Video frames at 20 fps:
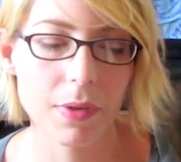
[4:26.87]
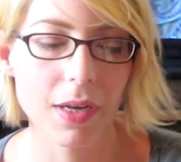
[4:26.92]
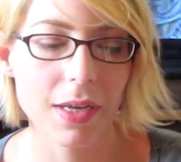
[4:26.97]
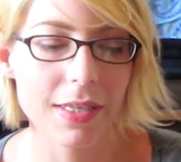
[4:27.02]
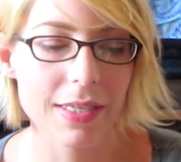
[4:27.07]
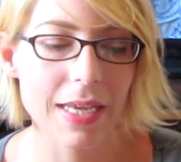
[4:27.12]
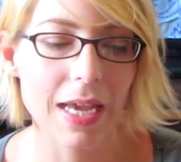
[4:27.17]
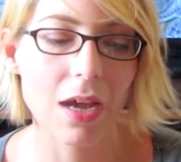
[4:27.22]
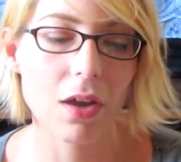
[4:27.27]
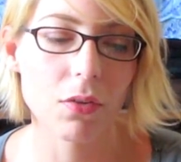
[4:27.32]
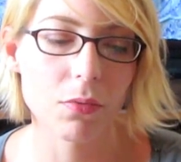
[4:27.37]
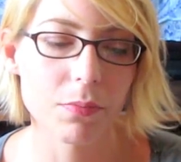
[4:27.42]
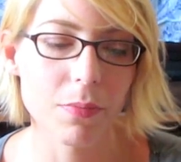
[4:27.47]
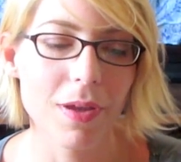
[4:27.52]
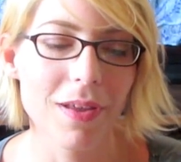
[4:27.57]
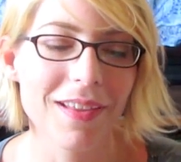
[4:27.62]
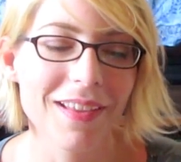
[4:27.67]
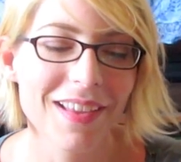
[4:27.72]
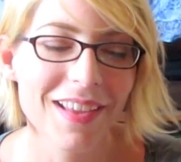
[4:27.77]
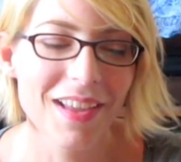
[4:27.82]
but I doubt
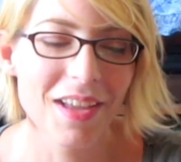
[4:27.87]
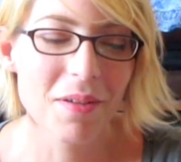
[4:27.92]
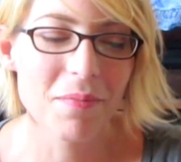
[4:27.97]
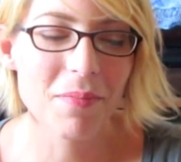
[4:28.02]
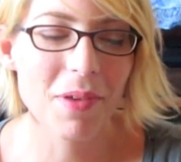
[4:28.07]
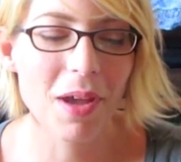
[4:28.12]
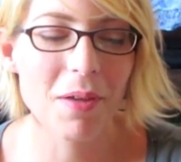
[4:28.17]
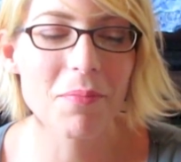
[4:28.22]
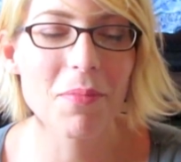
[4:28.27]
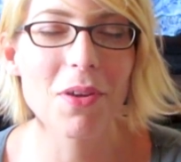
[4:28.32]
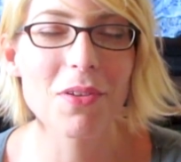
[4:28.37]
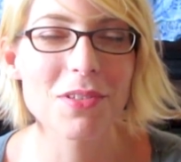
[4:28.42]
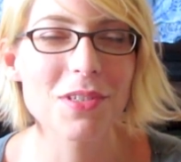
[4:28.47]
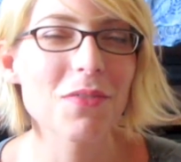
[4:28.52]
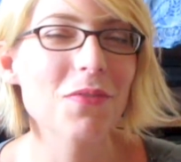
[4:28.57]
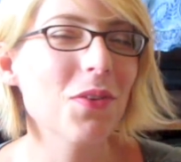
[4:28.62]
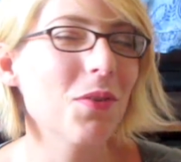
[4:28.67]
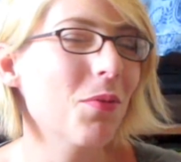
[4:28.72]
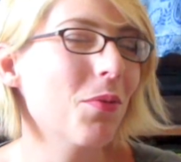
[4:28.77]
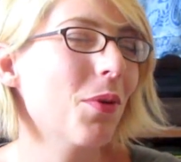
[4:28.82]
most
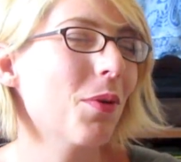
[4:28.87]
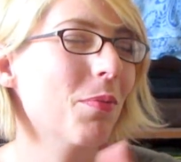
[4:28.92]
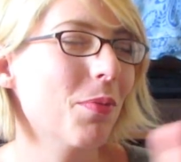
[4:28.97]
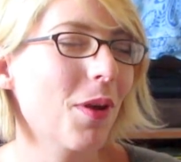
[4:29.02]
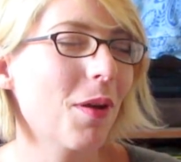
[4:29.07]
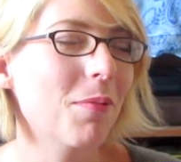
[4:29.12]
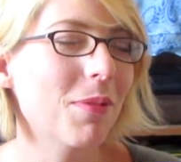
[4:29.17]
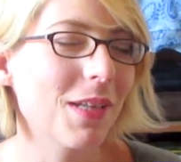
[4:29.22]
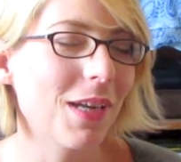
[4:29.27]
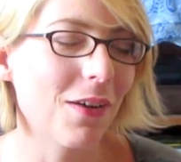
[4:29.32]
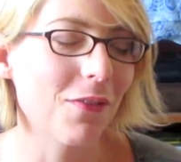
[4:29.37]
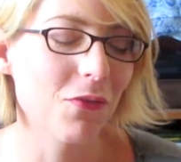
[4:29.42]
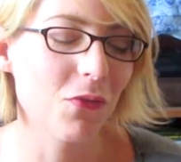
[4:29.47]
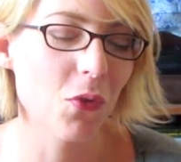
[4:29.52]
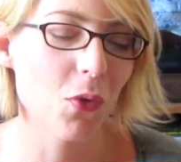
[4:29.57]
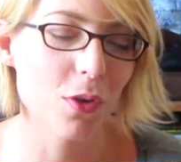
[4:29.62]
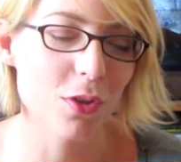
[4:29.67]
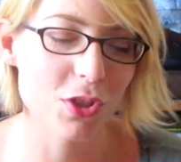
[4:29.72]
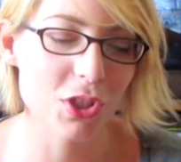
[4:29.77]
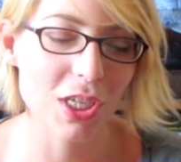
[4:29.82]
of you were probably not
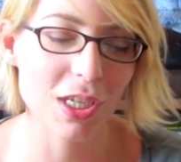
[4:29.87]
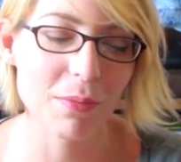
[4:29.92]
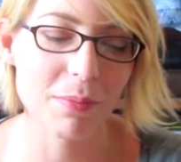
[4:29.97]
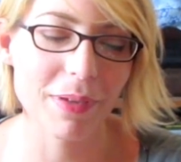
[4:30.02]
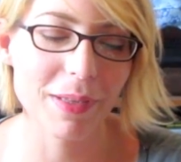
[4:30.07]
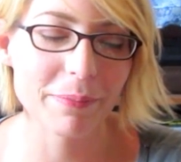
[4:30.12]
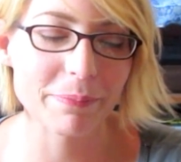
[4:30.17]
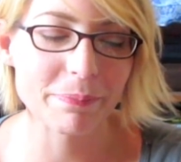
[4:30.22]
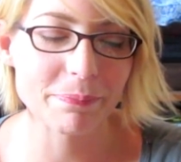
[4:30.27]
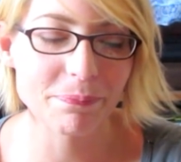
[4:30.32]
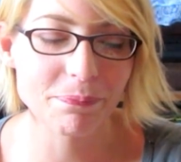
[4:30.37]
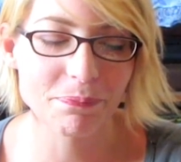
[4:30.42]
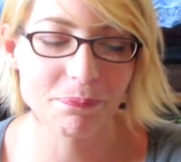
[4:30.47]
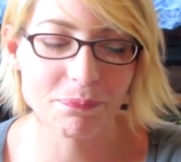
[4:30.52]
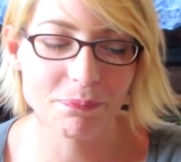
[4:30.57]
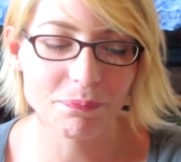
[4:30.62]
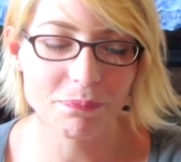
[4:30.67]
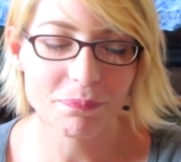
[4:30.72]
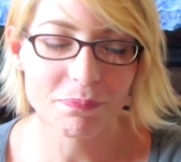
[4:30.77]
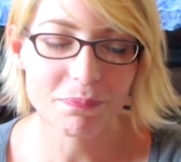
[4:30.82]
forging, but
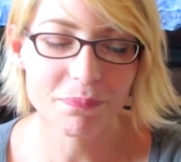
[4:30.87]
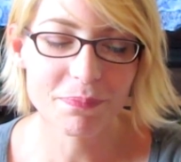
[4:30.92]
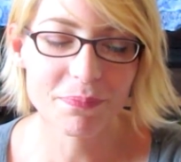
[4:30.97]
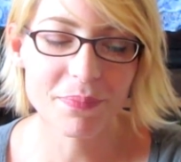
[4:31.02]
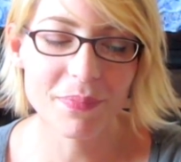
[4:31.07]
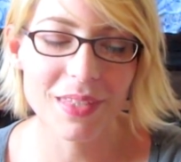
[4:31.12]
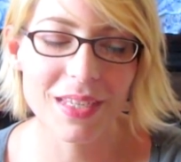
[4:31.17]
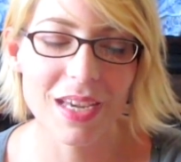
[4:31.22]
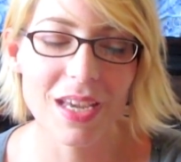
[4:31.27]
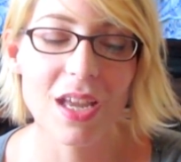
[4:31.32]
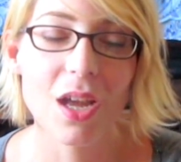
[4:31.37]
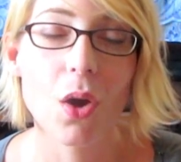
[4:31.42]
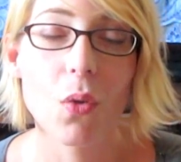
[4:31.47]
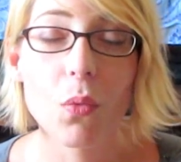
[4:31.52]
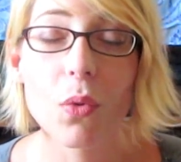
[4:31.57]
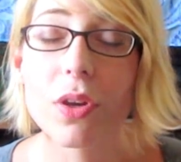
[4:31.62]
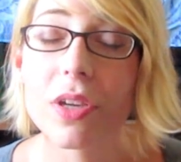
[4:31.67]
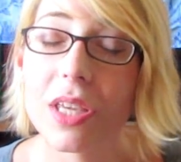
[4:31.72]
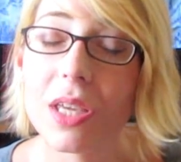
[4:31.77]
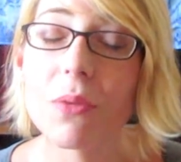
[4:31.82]

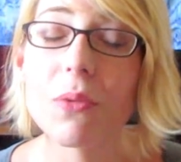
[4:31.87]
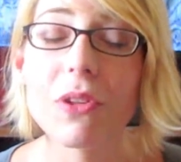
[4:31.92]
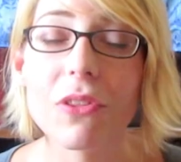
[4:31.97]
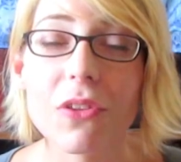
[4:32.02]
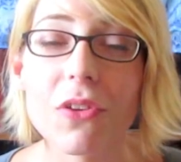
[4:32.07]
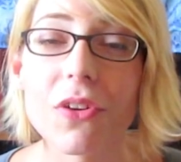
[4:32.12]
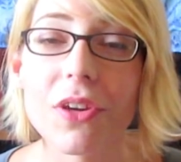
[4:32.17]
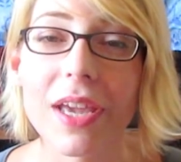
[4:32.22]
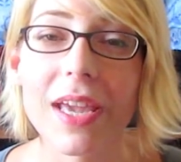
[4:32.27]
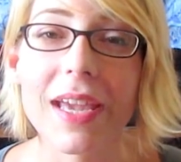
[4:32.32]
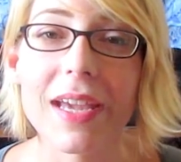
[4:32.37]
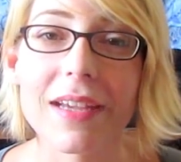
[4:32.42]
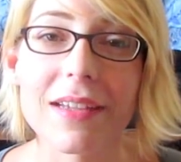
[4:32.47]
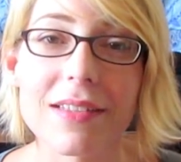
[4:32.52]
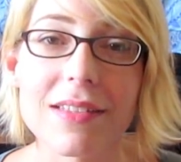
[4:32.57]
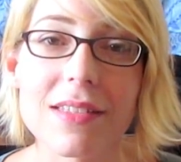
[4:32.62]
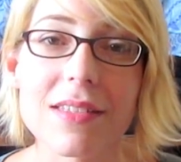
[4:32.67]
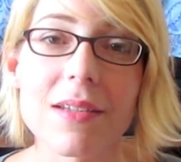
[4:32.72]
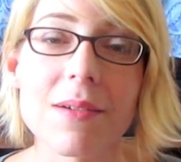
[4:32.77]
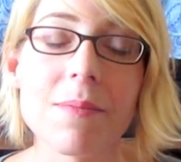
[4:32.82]
working with your
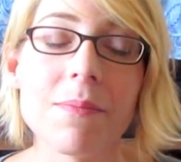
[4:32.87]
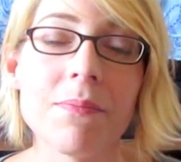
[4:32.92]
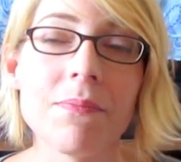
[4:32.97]
hands.